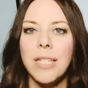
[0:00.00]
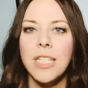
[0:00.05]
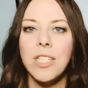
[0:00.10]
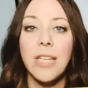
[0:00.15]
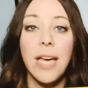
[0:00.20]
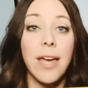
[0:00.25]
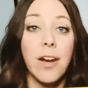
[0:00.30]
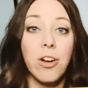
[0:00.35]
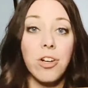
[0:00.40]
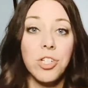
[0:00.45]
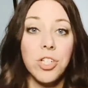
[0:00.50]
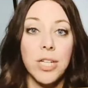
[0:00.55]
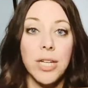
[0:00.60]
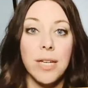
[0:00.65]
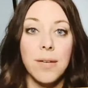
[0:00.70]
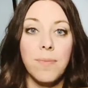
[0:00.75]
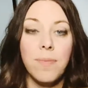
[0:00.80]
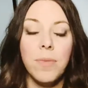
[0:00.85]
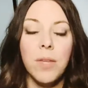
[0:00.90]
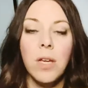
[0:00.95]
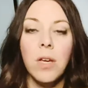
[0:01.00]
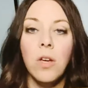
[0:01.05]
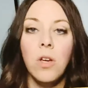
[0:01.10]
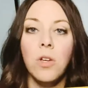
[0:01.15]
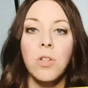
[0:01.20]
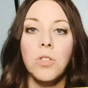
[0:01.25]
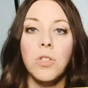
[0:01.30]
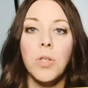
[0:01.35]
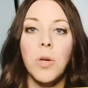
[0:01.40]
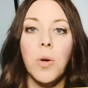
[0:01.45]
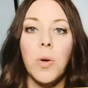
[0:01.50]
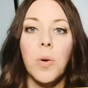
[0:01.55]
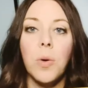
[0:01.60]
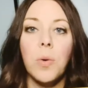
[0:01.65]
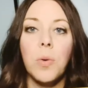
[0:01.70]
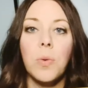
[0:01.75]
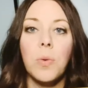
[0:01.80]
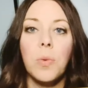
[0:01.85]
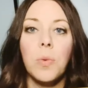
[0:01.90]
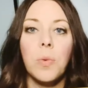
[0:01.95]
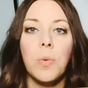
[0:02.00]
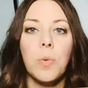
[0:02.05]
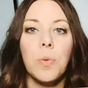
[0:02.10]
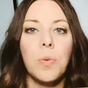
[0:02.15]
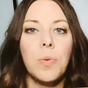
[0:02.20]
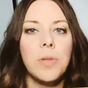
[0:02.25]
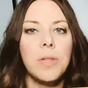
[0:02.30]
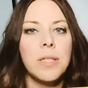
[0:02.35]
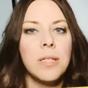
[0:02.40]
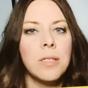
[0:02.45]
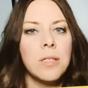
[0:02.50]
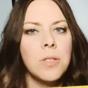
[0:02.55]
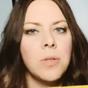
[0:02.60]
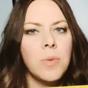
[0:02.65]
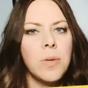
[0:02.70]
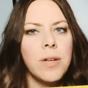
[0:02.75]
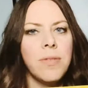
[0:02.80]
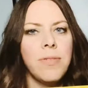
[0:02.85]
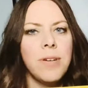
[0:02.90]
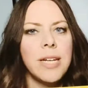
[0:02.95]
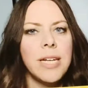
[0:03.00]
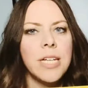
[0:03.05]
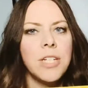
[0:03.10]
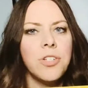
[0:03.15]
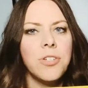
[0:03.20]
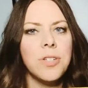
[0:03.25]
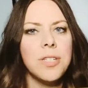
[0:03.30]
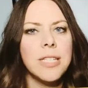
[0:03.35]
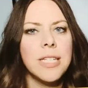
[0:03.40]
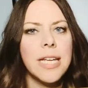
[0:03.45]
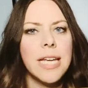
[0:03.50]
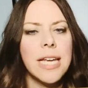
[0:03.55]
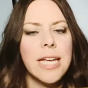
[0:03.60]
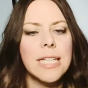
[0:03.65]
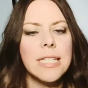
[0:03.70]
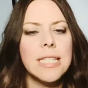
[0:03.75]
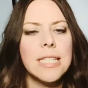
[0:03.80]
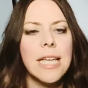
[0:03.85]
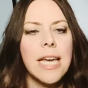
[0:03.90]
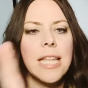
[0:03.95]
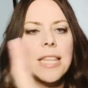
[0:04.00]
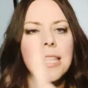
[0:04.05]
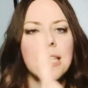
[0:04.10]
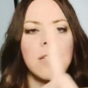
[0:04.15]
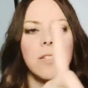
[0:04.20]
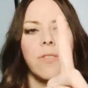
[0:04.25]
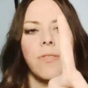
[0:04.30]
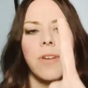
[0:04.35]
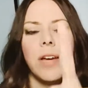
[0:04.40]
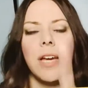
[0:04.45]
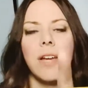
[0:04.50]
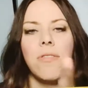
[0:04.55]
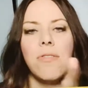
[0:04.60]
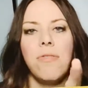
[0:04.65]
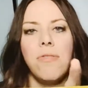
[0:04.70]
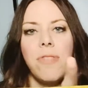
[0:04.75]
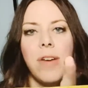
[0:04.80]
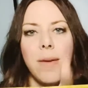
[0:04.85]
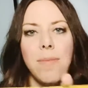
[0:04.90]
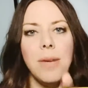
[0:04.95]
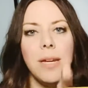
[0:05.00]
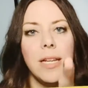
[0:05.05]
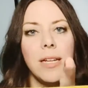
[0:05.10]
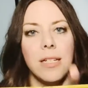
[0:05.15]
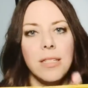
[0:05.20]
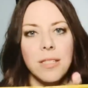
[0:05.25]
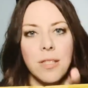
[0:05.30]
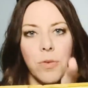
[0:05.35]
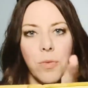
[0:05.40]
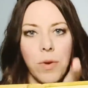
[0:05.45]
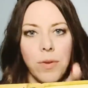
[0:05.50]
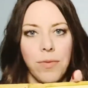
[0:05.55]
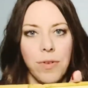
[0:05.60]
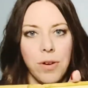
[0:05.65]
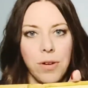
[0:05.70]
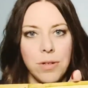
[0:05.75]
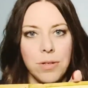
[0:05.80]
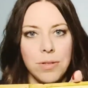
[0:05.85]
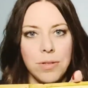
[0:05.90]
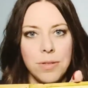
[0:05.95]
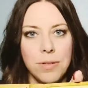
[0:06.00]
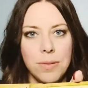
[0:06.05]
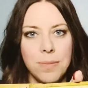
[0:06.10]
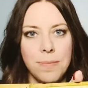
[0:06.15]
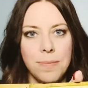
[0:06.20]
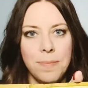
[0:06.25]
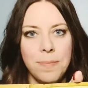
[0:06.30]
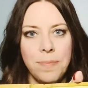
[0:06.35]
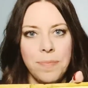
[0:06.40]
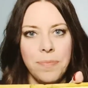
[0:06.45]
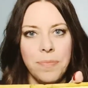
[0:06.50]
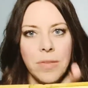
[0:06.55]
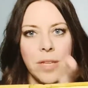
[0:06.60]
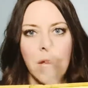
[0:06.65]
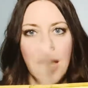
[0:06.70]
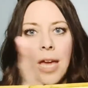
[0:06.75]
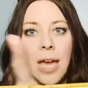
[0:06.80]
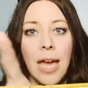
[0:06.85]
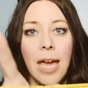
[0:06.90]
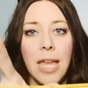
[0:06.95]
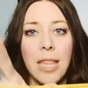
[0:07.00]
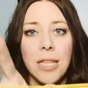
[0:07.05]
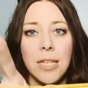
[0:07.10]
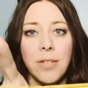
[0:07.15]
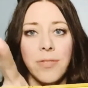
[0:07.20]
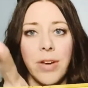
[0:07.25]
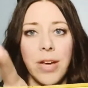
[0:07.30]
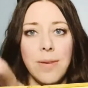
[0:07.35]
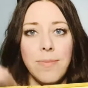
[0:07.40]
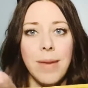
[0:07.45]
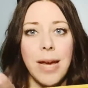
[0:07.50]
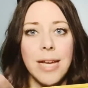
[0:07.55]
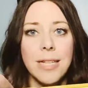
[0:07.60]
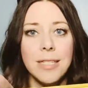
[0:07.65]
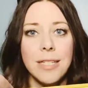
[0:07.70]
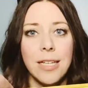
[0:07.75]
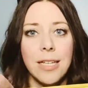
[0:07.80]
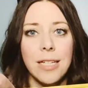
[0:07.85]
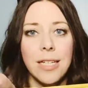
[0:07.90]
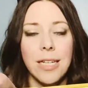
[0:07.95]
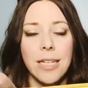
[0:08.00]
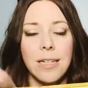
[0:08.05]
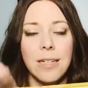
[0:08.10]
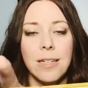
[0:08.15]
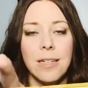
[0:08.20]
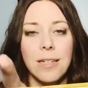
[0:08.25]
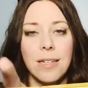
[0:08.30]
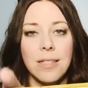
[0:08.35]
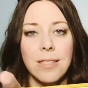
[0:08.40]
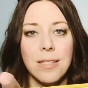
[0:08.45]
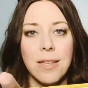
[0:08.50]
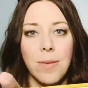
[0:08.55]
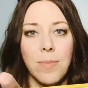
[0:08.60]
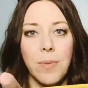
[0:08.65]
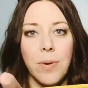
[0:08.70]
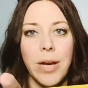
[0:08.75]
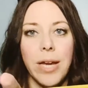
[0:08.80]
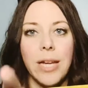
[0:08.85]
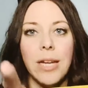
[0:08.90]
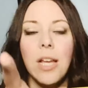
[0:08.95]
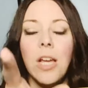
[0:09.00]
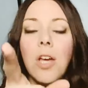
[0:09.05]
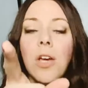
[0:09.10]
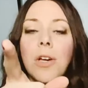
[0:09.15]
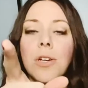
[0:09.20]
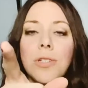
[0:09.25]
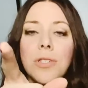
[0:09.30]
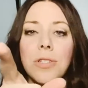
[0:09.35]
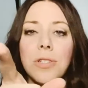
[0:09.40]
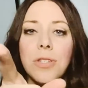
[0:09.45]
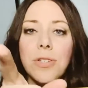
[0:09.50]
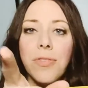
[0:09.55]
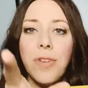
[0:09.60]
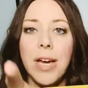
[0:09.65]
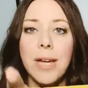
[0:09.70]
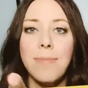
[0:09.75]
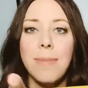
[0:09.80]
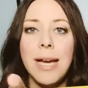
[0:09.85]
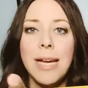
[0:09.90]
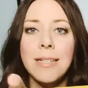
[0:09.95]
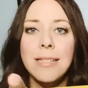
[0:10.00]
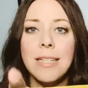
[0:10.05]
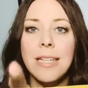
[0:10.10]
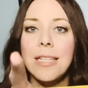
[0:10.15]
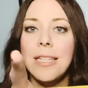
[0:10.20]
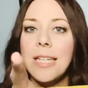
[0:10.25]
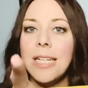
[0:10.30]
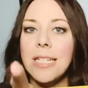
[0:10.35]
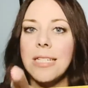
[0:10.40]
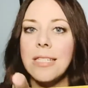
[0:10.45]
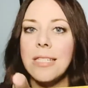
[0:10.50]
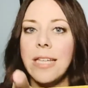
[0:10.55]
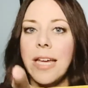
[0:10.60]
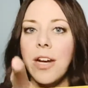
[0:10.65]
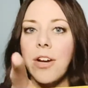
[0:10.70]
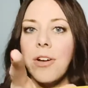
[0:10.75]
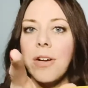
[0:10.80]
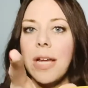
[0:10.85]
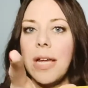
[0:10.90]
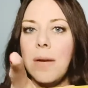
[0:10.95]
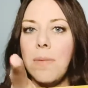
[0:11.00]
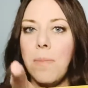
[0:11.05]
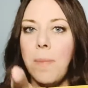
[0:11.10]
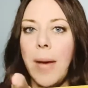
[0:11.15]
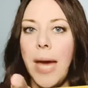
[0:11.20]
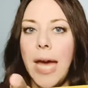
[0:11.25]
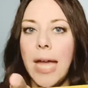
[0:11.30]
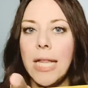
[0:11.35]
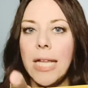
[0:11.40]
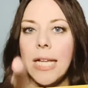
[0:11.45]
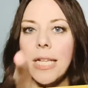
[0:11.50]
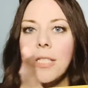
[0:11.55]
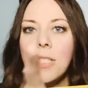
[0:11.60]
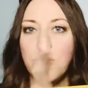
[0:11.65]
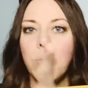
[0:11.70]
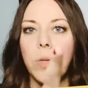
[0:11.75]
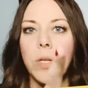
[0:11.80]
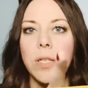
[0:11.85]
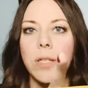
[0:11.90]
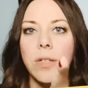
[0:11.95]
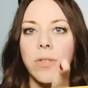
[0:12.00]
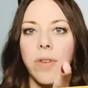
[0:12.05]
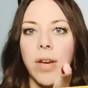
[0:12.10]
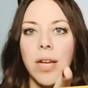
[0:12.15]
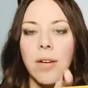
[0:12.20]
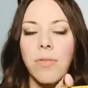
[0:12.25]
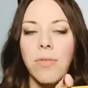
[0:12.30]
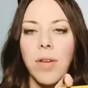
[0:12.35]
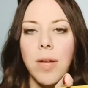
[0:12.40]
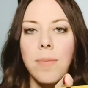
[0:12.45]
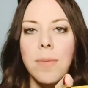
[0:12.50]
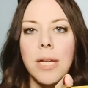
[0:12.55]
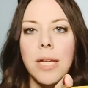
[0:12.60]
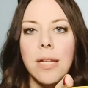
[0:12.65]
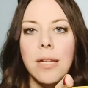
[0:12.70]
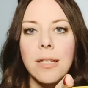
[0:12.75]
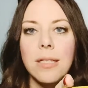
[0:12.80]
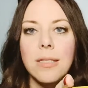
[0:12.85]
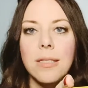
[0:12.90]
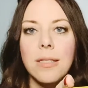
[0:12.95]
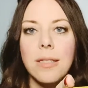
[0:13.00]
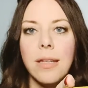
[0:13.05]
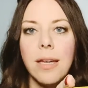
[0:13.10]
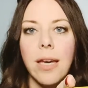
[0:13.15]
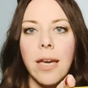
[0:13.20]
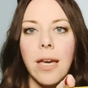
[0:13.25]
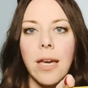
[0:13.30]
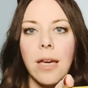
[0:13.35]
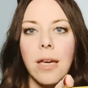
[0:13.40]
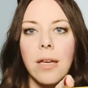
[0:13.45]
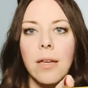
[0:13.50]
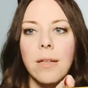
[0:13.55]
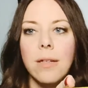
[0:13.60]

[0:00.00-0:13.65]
energy. So this is what I find interesting. It's that the divine feminine is in reverse and the divine masculine is upright. So the divine masculine is centered and balanced, where the divine feminine is like,